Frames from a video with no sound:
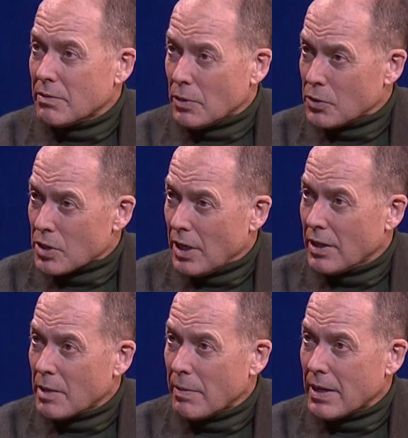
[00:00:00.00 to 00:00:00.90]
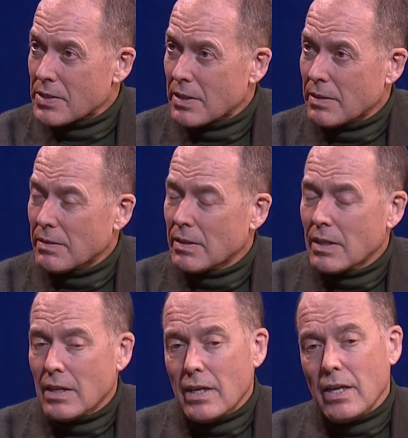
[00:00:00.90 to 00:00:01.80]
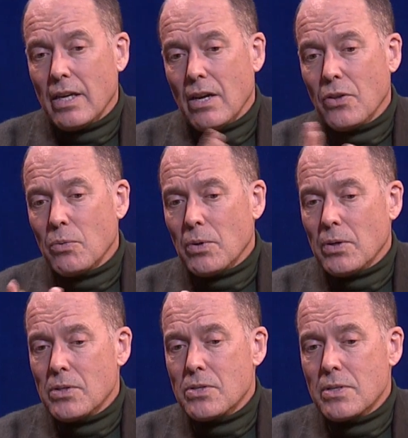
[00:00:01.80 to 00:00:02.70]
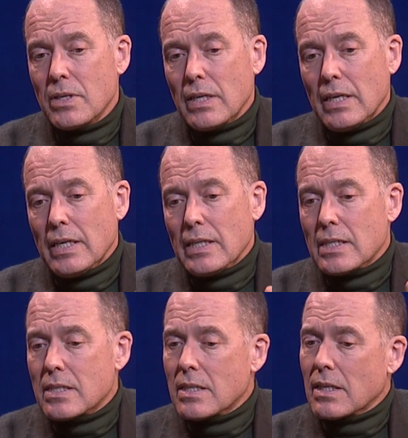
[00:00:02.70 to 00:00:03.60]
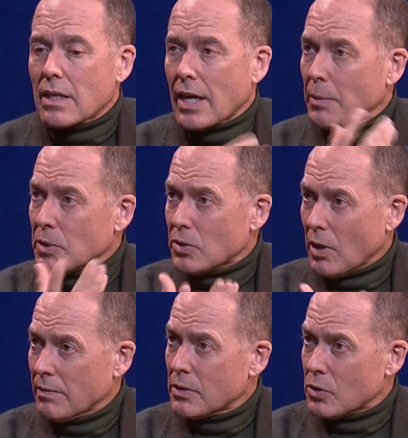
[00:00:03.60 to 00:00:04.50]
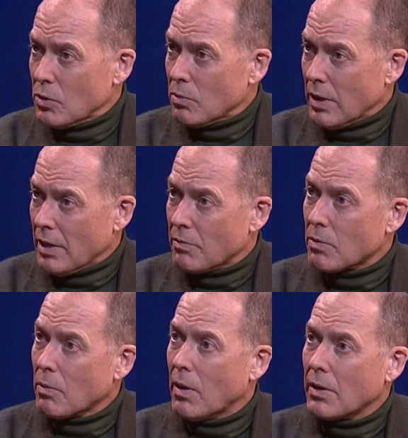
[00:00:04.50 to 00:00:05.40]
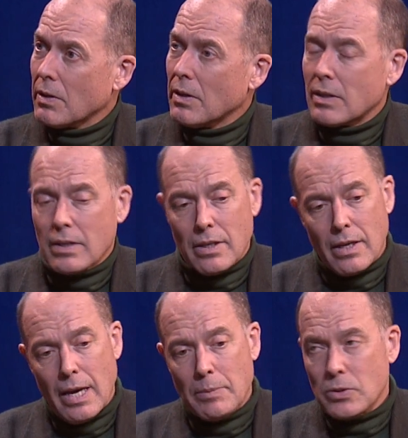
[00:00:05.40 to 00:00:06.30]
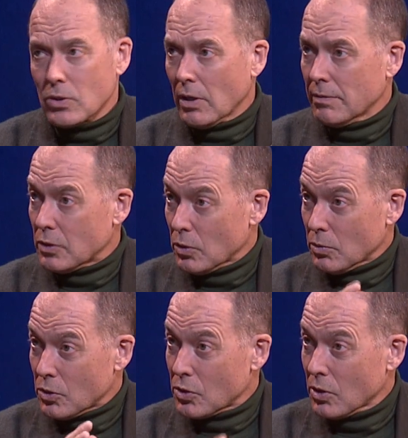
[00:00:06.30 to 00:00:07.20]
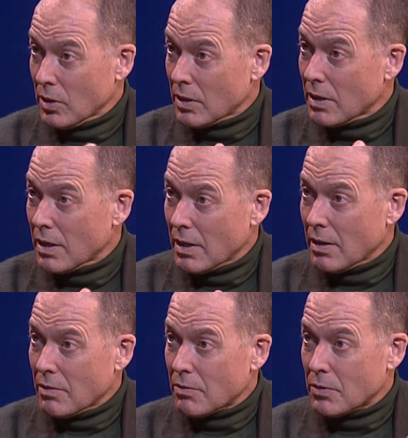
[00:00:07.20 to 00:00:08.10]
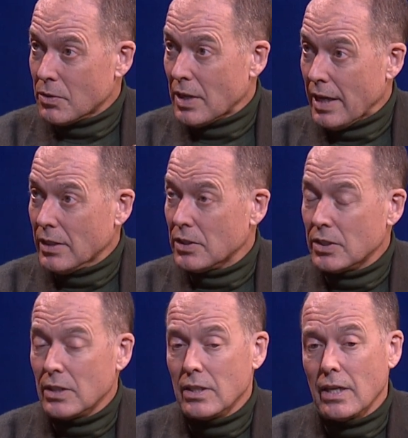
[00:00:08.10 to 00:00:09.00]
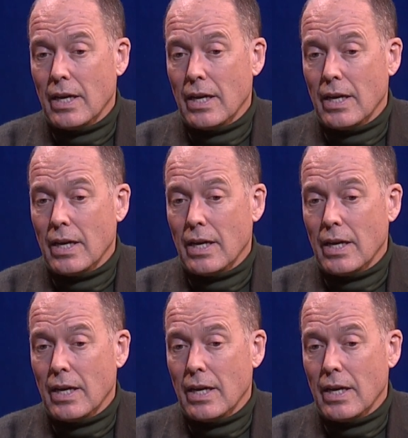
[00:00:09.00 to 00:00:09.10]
of Earth's carrying capacity. In other words, it captures all of its own rain for water, captures all of its own sun for energy,